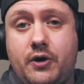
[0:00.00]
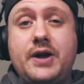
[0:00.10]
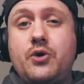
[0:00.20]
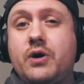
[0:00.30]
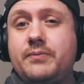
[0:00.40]

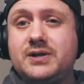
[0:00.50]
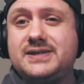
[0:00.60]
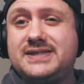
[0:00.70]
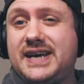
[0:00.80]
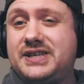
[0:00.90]
And
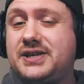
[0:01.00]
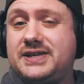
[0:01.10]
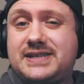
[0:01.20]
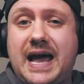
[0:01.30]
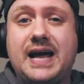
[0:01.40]
normalization
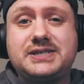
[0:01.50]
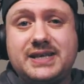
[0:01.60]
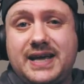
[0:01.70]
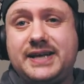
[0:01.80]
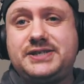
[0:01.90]
is
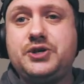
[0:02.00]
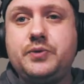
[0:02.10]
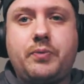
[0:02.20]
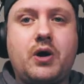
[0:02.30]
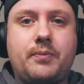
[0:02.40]
actually a
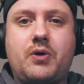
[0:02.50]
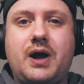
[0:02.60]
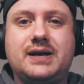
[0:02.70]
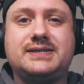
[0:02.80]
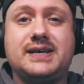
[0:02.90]
two-part
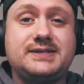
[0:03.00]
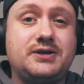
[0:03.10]
process.